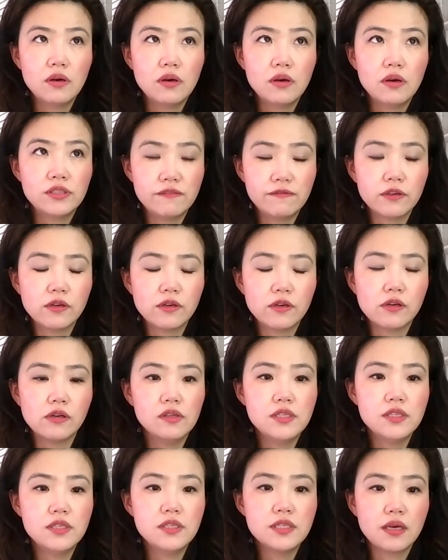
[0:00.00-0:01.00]

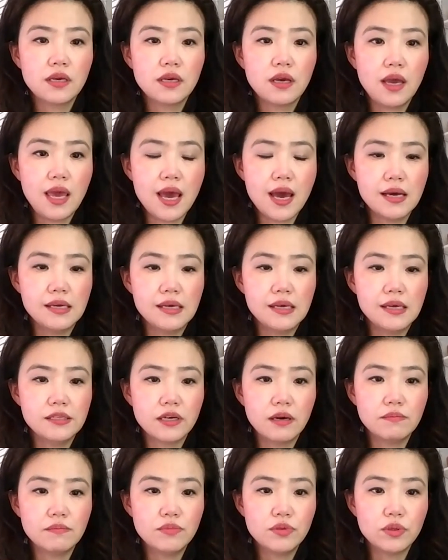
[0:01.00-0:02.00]
difficult. And
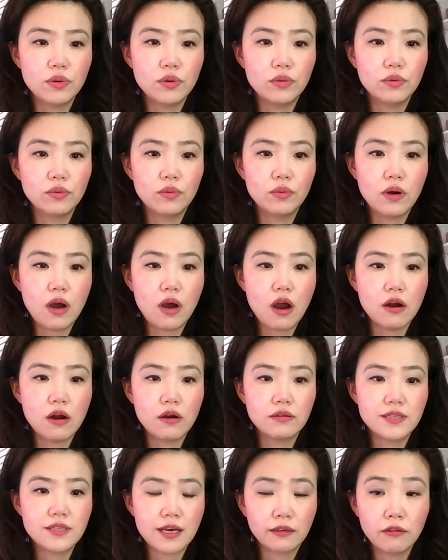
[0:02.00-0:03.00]
so our
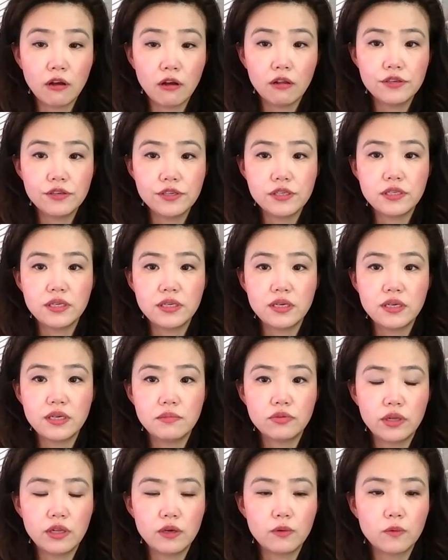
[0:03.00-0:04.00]
technology team is
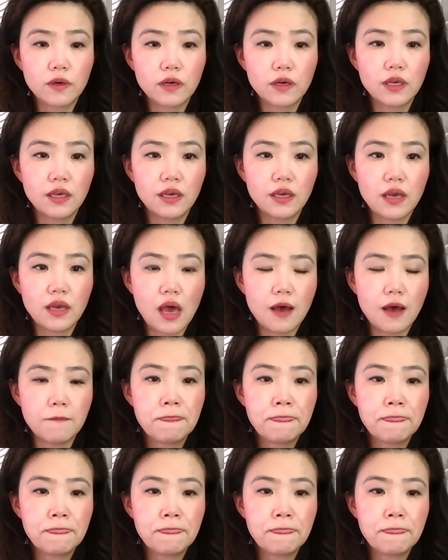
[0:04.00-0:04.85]
really working on,